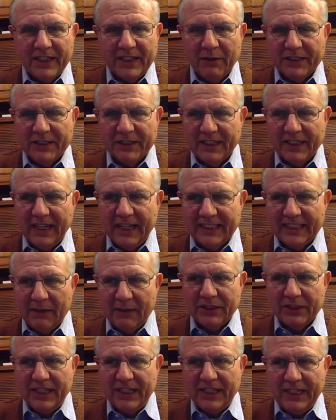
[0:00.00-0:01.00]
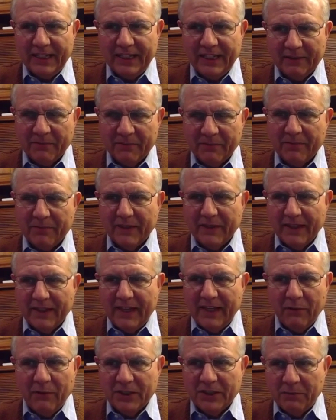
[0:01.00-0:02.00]
And as I was eating,
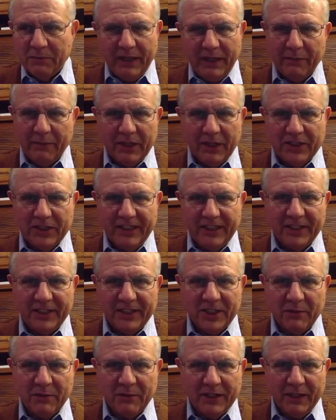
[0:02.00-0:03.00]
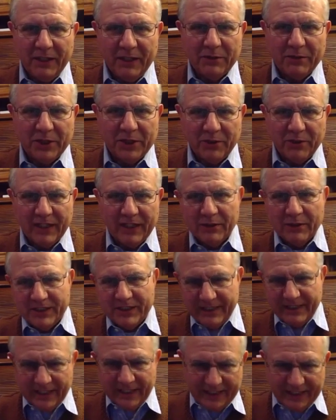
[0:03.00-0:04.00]
I wasn't paying much attention to what he was doing. I
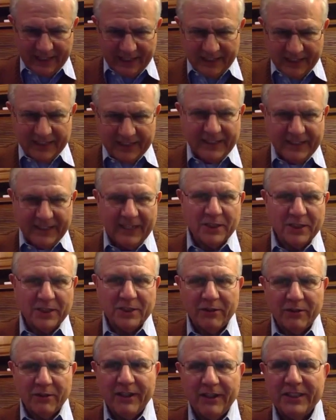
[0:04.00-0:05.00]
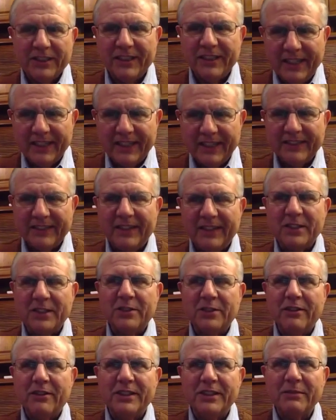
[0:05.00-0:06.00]
was eating and telling stories and eating and telling
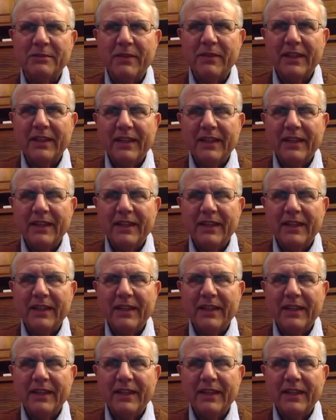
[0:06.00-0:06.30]
stories.